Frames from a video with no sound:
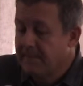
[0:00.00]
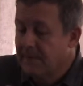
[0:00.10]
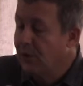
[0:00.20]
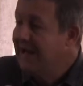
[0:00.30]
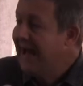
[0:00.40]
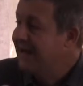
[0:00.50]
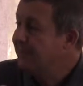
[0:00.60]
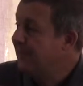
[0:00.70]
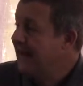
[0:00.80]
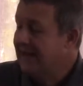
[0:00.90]
God had a
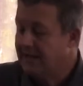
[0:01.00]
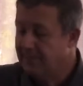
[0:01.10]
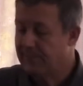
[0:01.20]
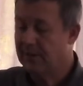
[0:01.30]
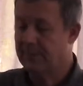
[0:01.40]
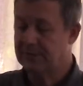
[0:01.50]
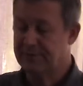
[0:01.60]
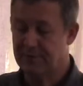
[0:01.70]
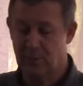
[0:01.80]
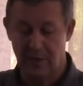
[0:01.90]
plan and a purpose
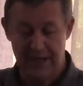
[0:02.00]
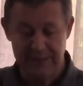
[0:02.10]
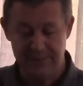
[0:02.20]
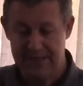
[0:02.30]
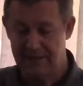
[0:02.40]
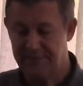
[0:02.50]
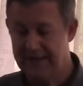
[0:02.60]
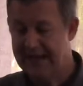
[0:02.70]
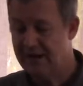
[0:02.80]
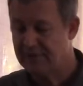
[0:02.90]
for the wise men, for
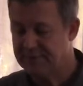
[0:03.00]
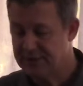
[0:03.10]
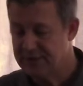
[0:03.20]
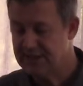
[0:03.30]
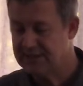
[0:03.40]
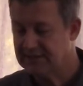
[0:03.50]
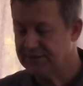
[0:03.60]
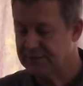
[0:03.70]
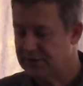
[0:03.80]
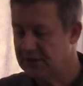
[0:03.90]
Herod, for Jesus,
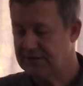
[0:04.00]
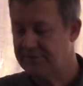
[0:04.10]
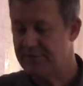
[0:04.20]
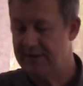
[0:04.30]
for Joseph and